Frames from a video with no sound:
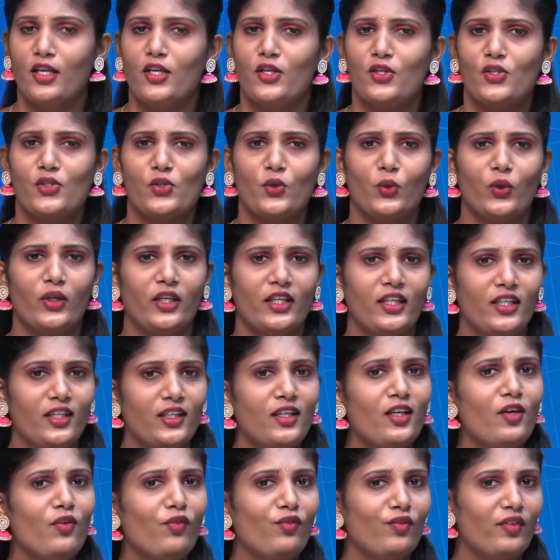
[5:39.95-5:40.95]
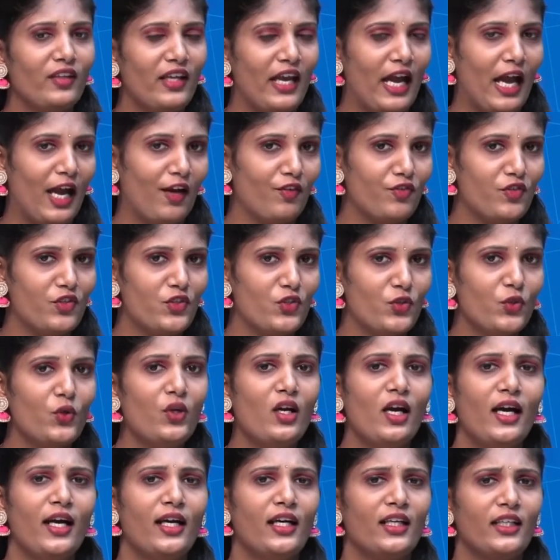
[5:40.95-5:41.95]
So here we have to
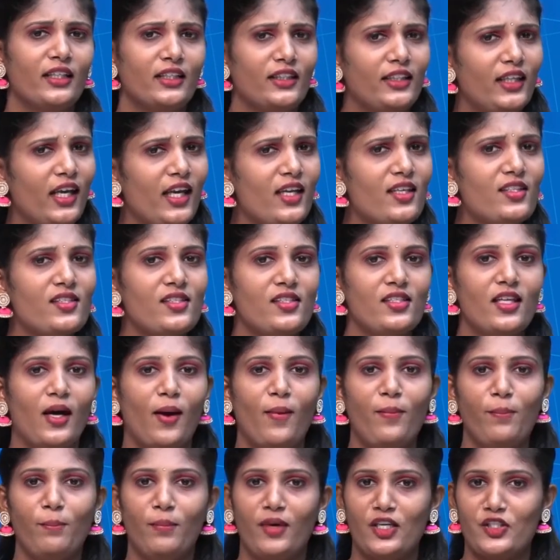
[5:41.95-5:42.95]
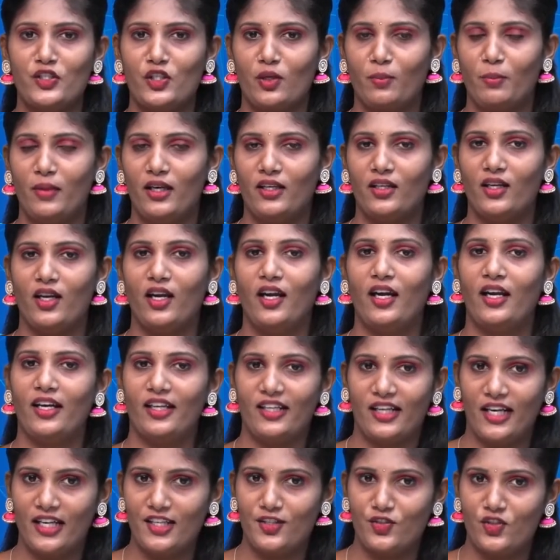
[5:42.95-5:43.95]
guess the measurement,
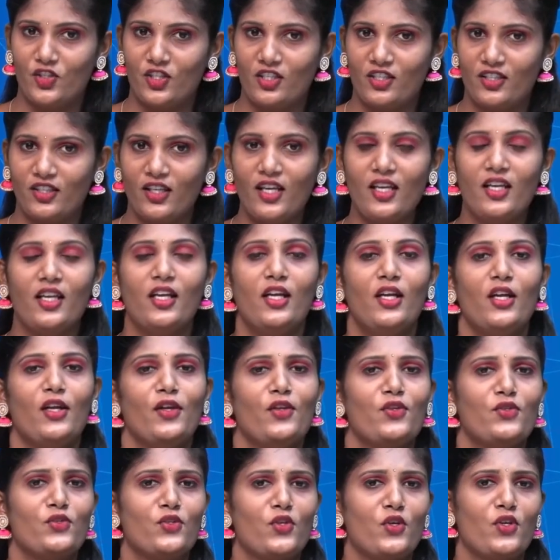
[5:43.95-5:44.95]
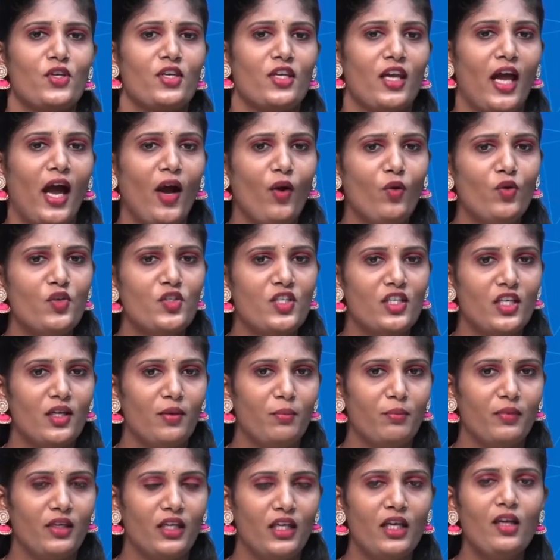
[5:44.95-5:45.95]
right children? So now tell
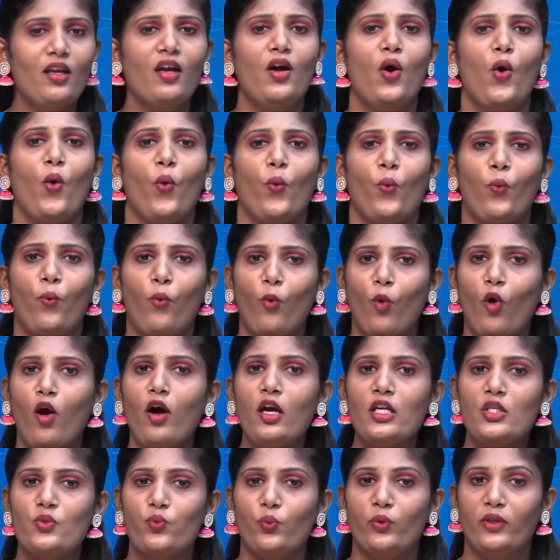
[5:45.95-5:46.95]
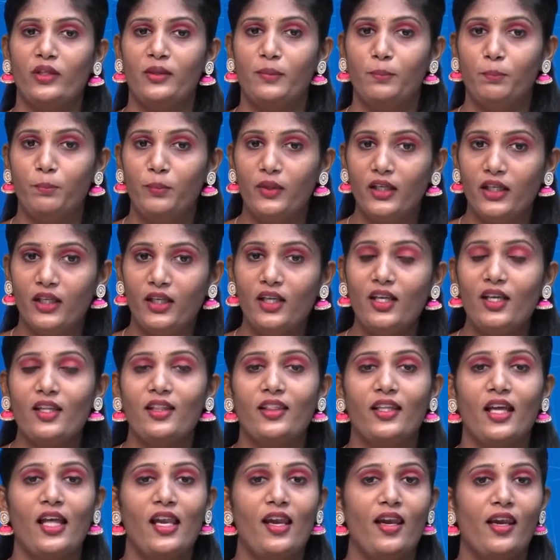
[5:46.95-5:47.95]
me, what will be
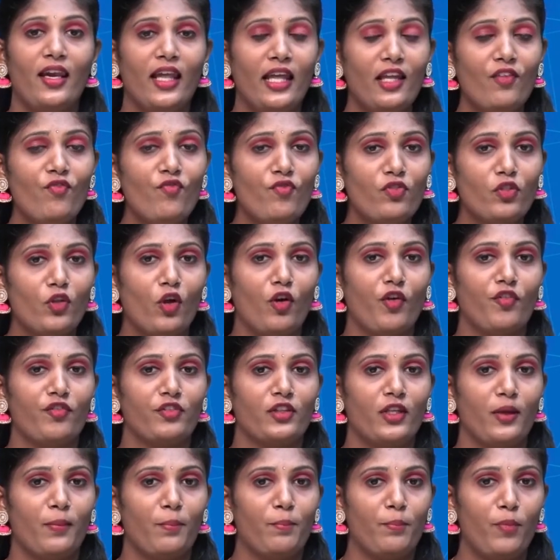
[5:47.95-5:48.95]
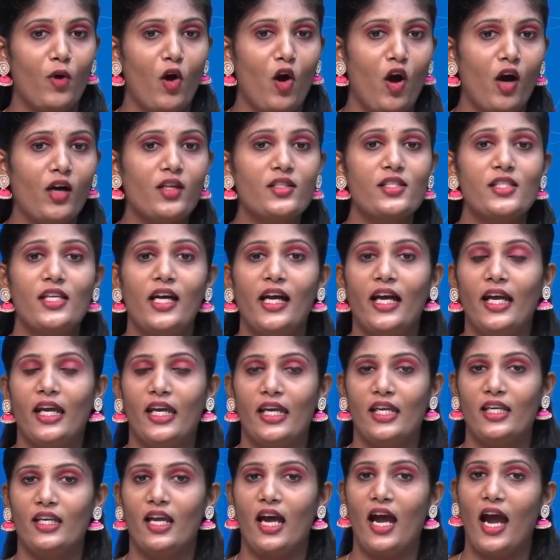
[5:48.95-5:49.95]
the length of the box
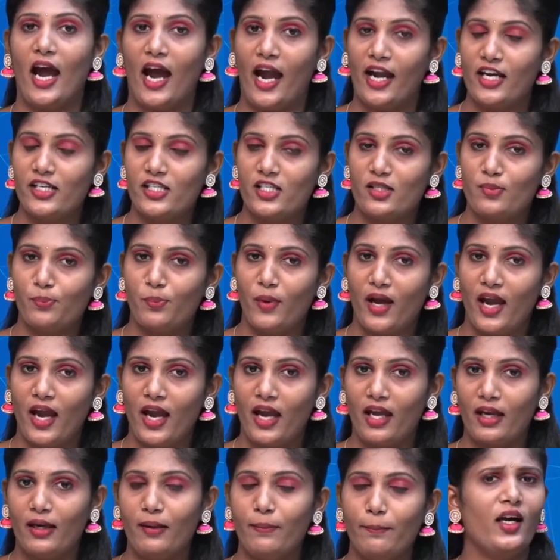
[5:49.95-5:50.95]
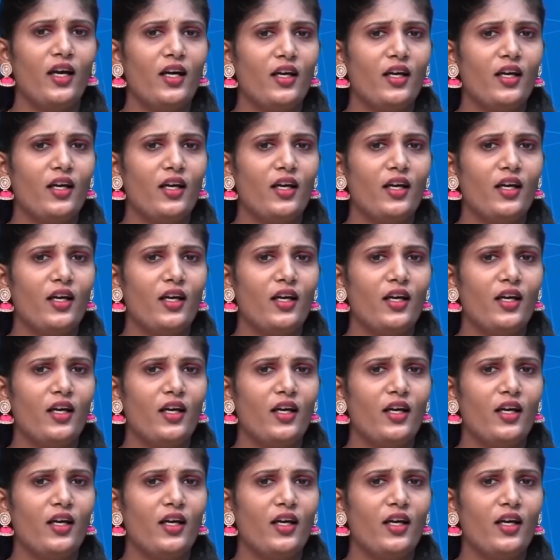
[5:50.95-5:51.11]
in hand span?